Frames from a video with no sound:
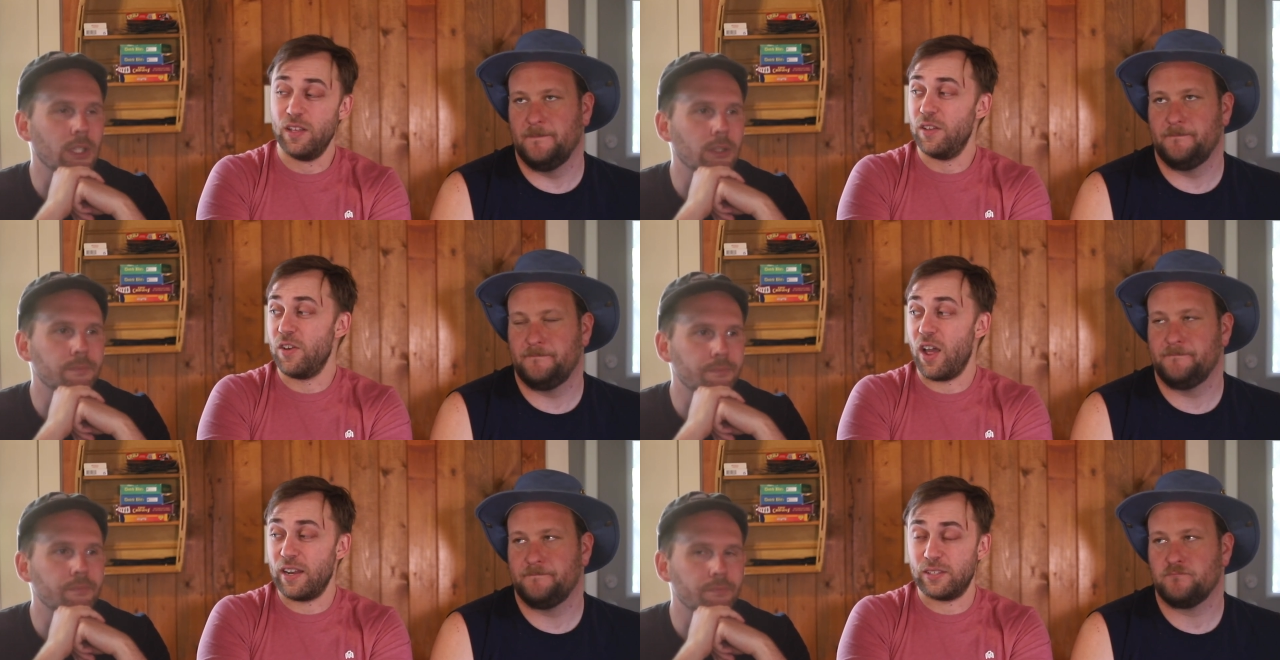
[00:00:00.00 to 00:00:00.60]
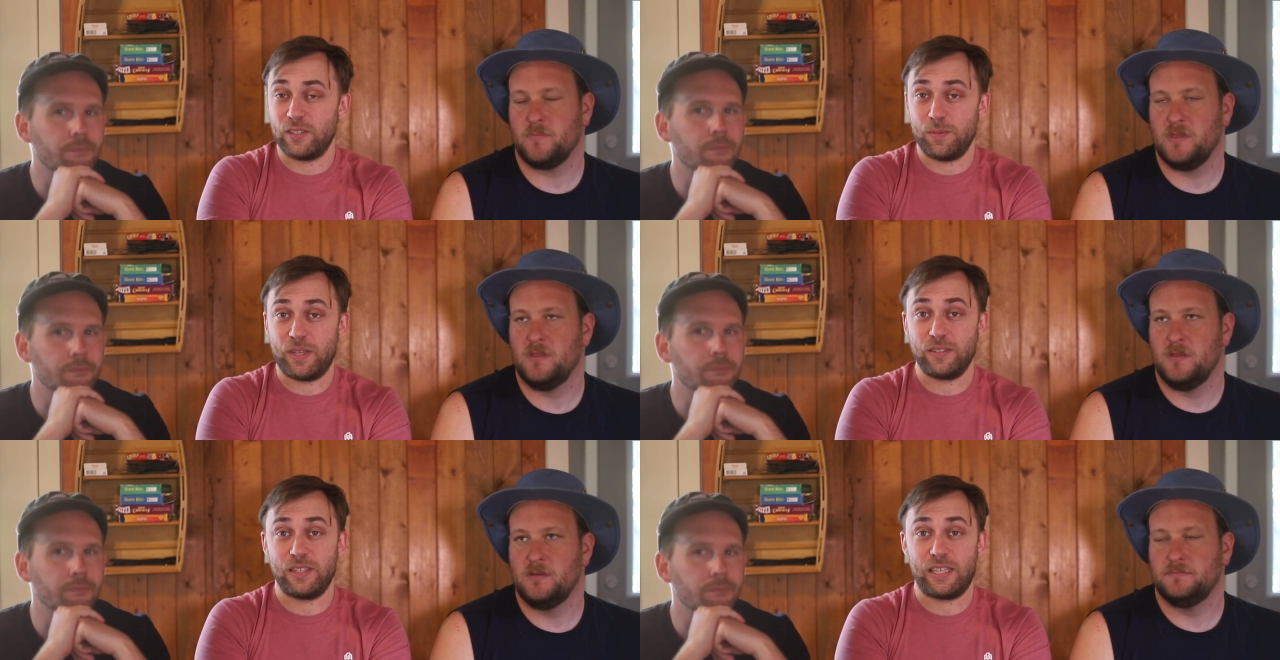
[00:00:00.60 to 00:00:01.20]
Speaker 1: yeah. not necessarily because
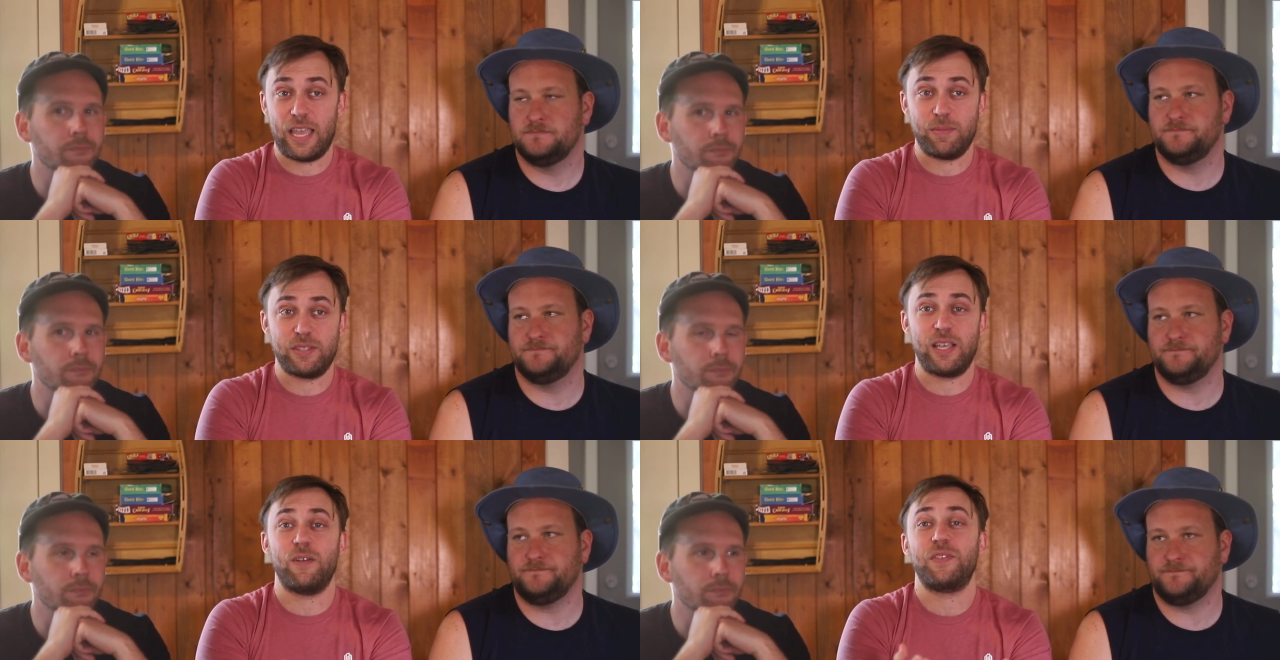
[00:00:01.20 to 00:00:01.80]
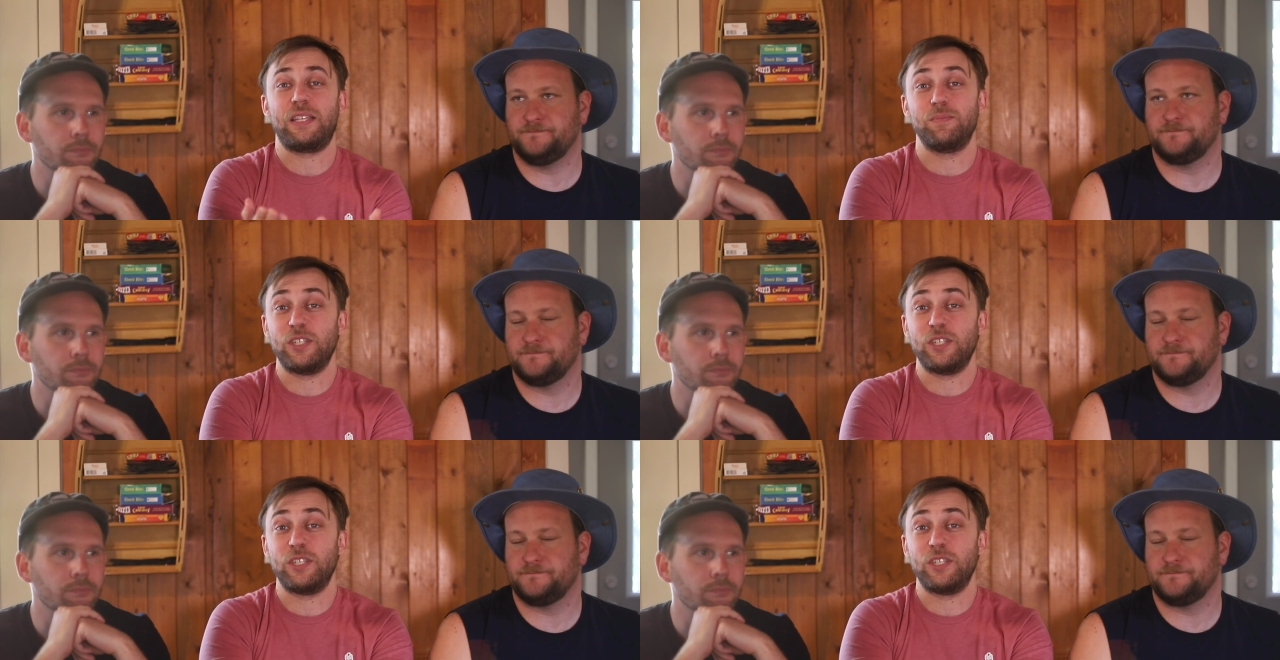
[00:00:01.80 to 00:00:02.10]
of the game itself. That's